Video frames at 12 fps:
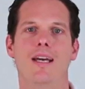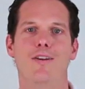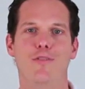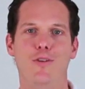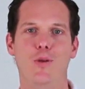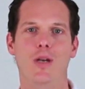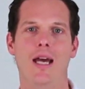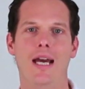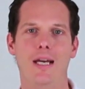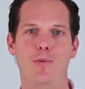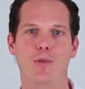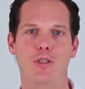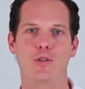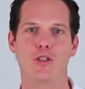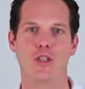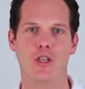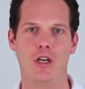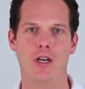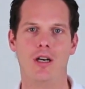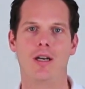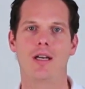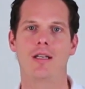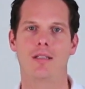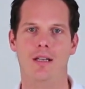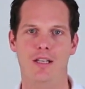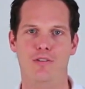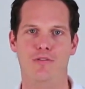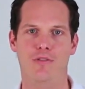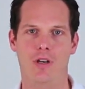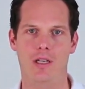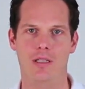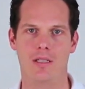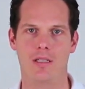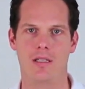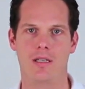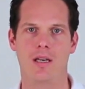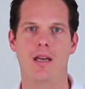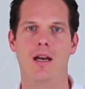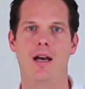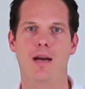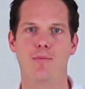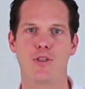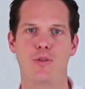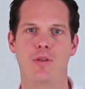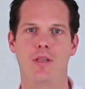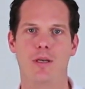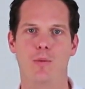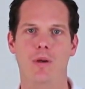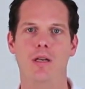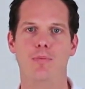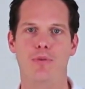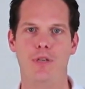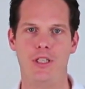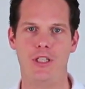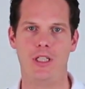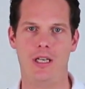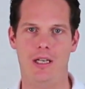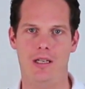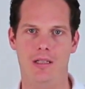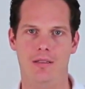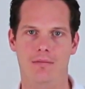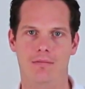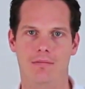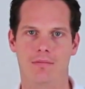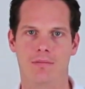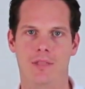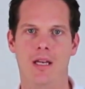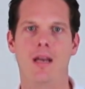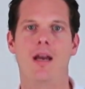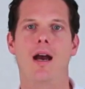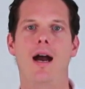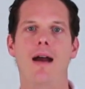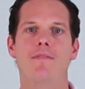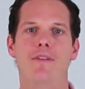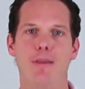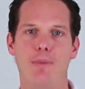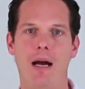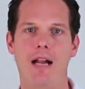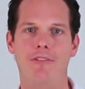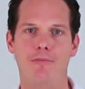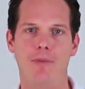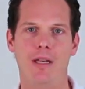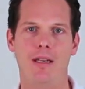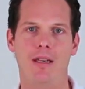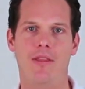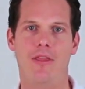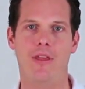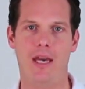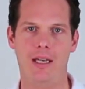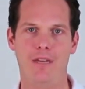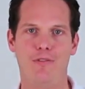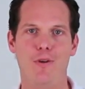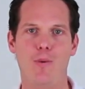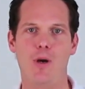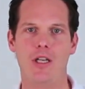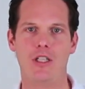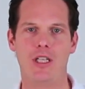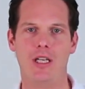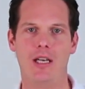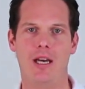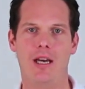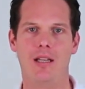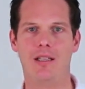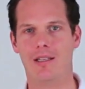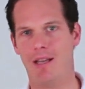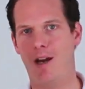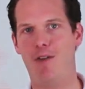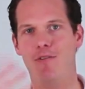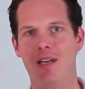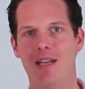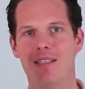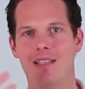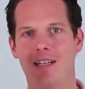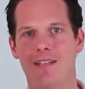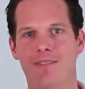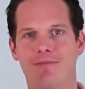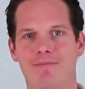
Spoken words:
If you like what you saw, tell your friends. I'm sure they will appreciate it. I'm Philipp Halfmann. Thank you for watching and auf Wiedersehen.